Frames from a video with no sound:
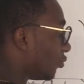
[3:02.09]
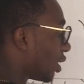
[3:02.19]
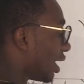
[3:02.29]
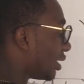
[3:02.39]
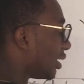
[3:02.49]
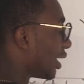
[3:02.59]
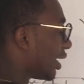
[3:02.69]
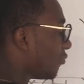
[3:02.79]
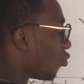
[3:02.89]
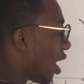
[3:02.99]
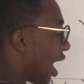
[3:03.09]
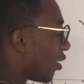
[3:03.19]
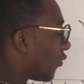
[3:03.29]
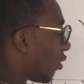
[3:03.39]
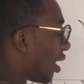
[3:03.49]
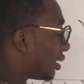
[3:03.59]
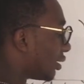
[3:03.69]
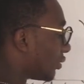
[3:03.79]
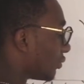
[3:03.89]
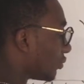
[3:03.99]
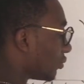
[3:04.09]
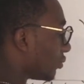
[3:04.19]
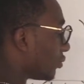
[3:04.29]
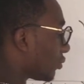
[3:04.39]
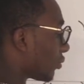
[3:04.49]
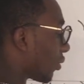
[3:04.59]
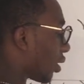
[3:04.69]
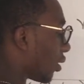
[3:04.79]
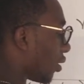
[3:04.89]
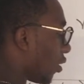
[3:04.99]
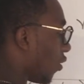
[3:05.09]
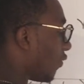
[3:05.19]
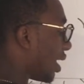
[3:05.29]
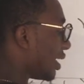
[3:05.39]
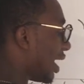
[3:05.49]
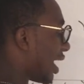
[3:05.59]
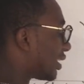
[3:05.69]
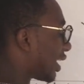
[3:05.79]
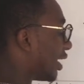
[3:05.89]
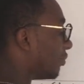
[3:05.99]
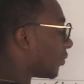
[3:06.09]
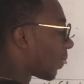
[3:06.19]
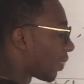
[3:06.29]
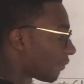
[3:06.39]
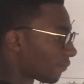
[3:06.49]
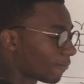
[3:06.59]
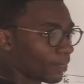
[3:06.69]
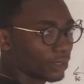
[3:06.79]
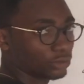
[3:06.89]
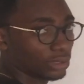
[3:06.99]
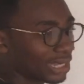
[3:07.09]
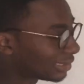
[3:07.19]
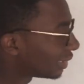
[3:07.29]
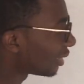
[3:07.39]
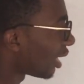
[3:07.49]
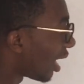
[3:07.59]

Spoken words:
You get the cube y over what? Over the x cube. Do you get it?